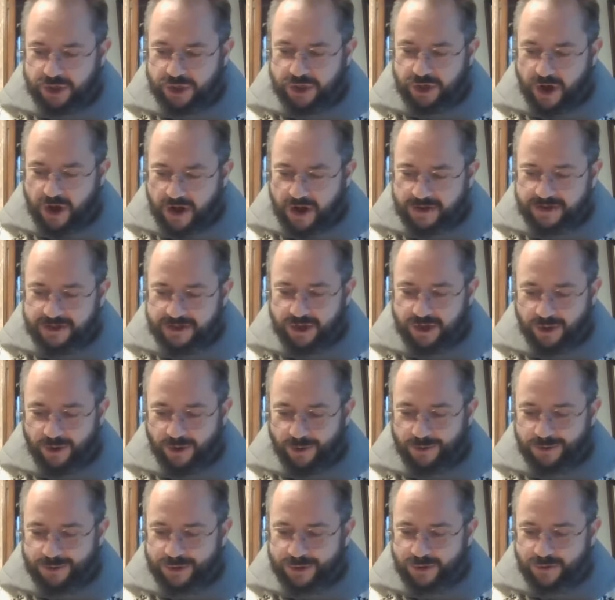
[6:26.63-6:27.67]
John's
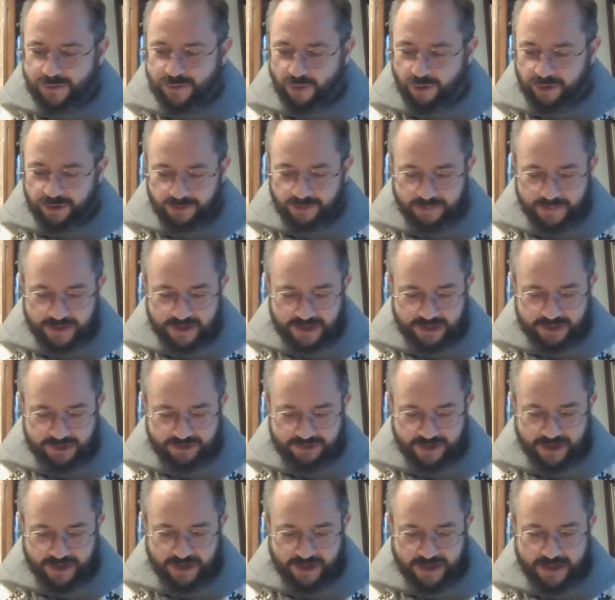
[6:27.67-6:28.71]
all too mortal
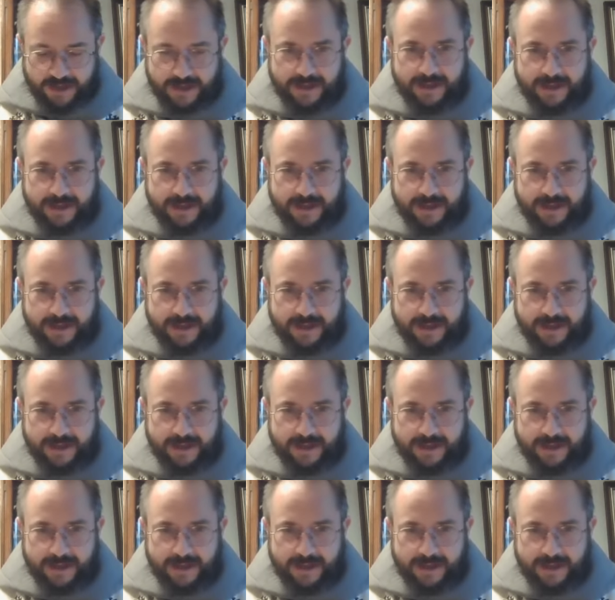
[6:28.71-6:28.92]
ministry.